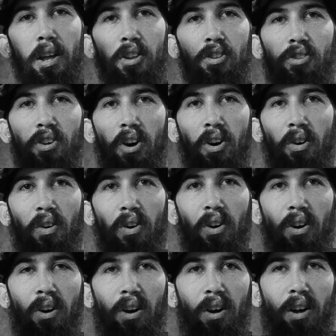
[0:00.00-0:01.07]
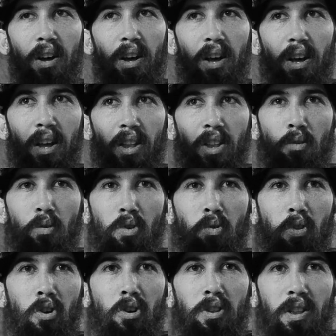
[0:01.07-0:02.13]
So
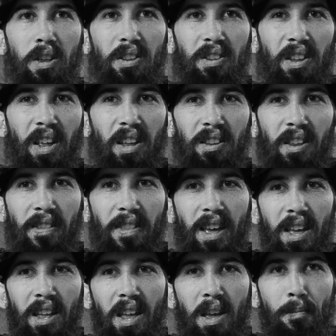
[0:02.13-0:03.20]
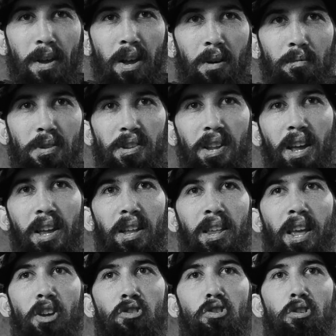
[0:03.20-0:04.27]
you learn these things, and then it becomes second
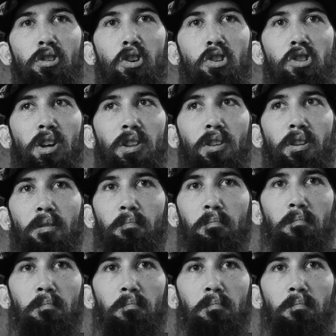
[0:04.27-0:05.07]
nature to just